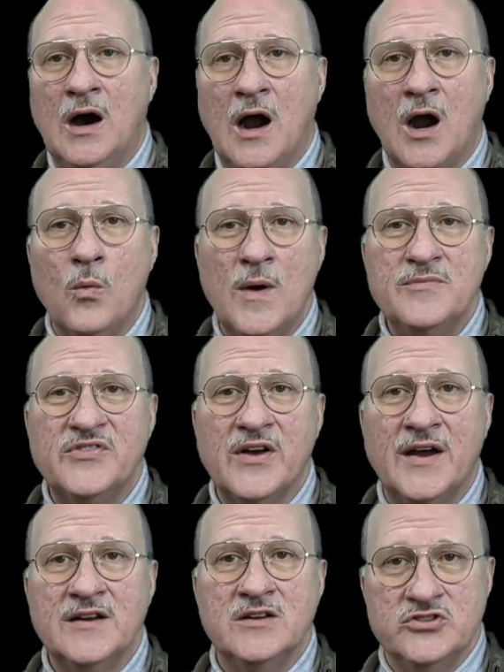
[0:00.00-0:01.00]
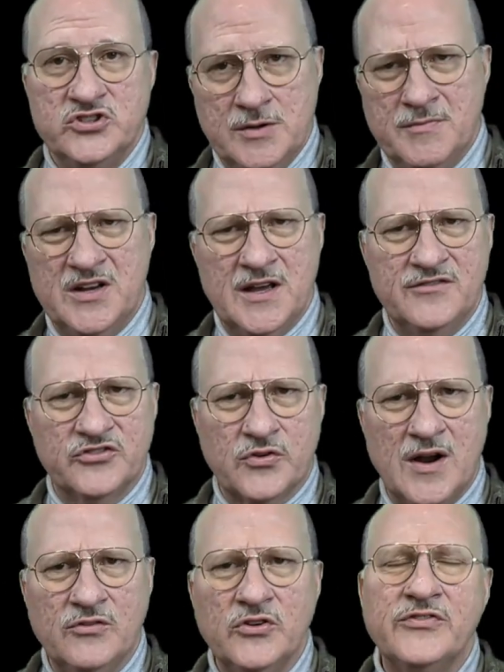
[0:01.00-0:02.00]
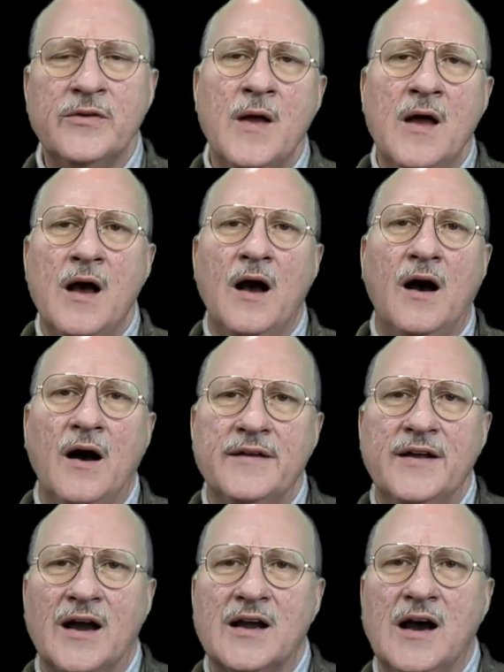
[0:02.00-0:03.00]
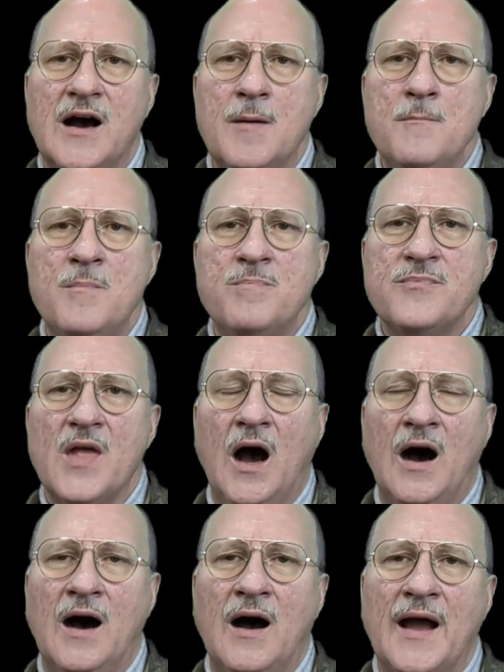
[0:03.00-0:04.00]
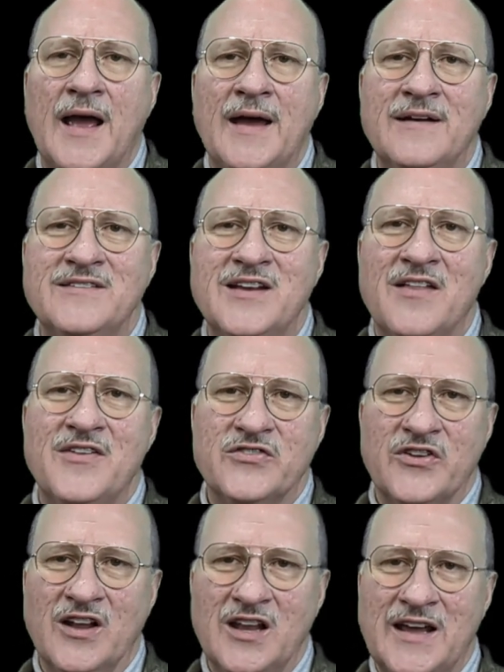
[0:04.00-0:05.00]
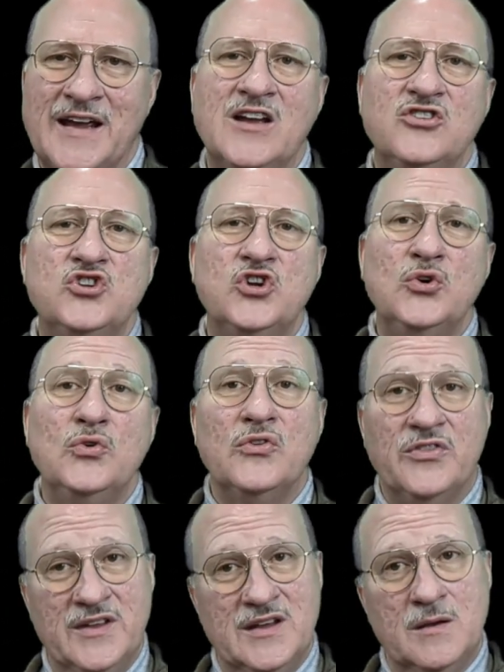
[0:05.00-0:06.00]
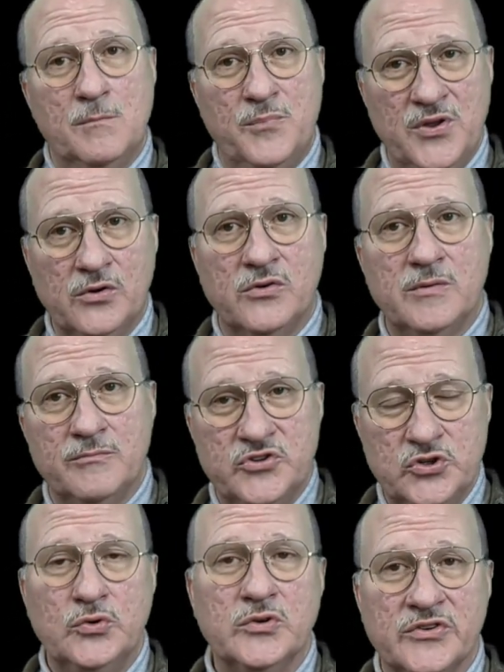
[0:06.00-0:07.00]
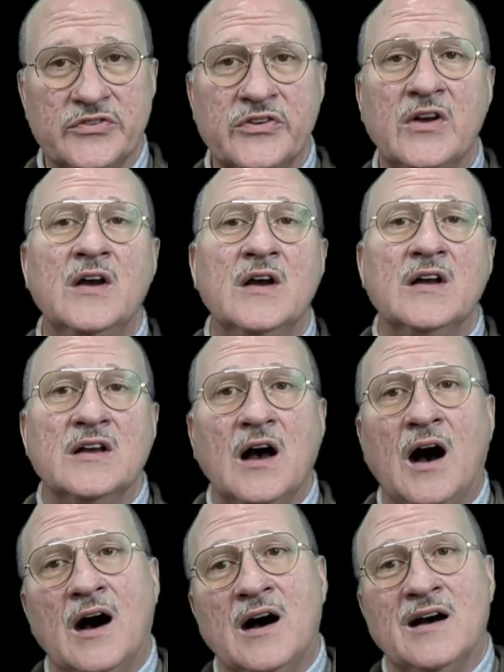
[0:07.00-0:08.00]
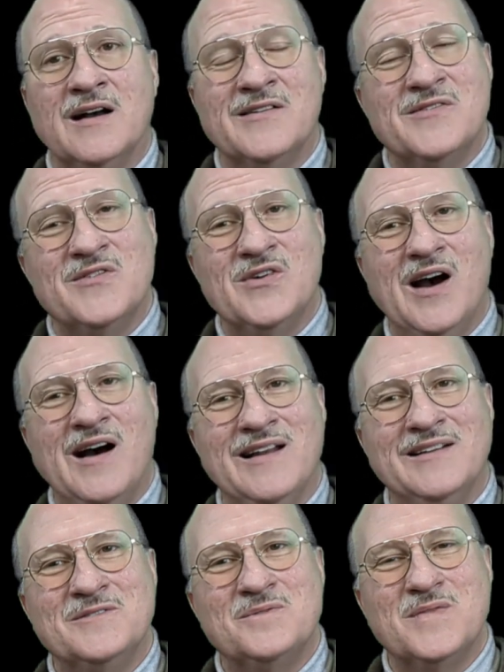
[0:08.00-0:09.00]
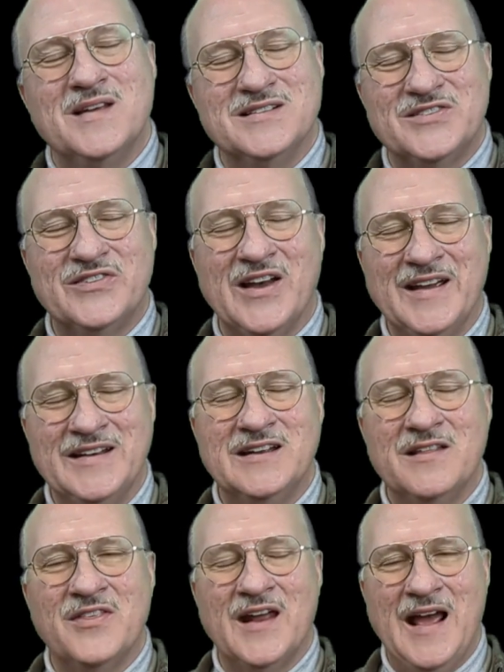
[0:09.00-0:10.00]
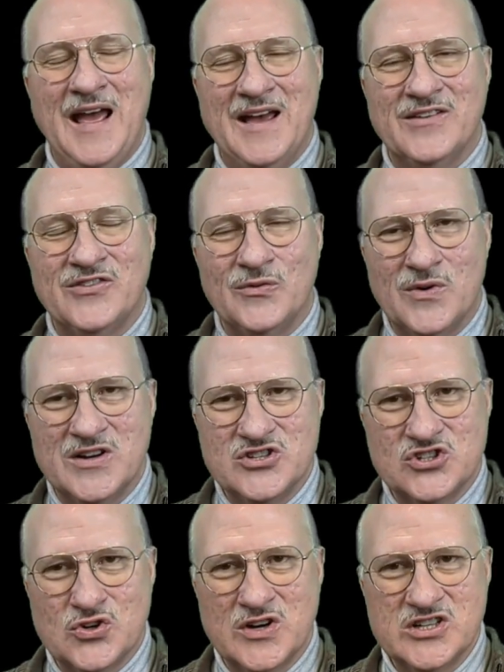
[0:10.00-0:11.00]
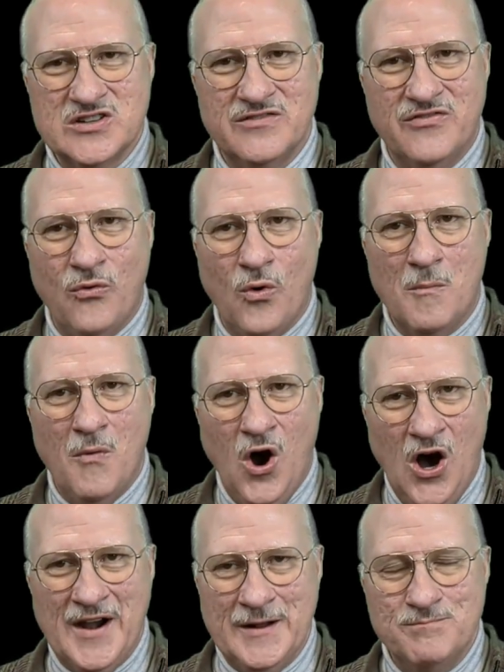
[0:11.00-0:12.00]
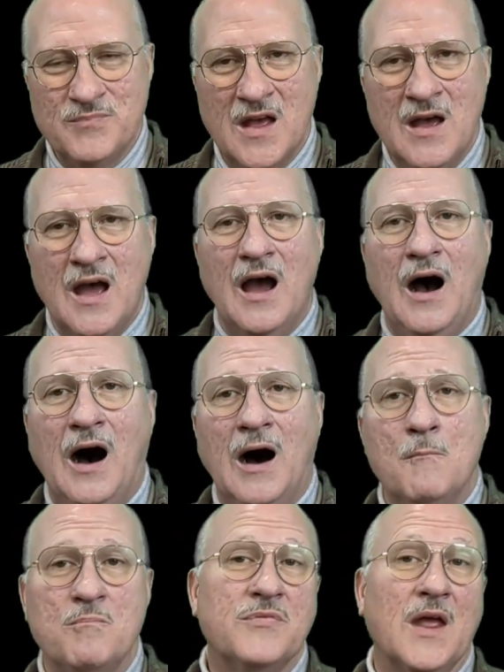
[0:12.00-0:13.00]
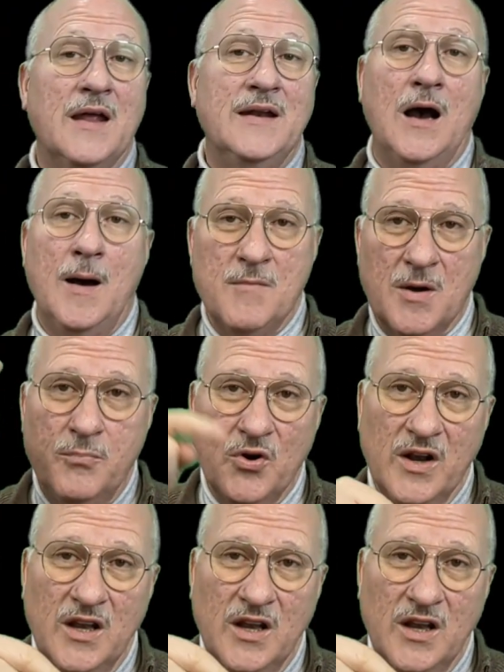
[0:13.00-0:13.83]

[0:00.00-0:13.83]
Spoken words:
our website, jimanddave'stravels.com, and there's a link to the Pilgrim Tours uh, uh, site that has the registration form on it. Um, Now, I'm going to put a